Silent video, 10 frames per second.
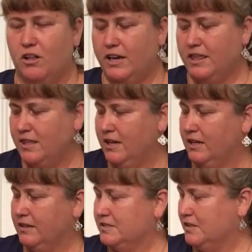I think,
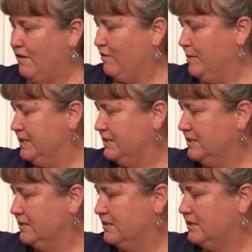at least not from a
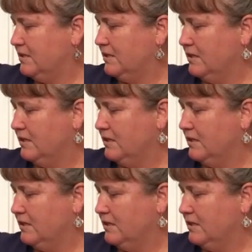distance.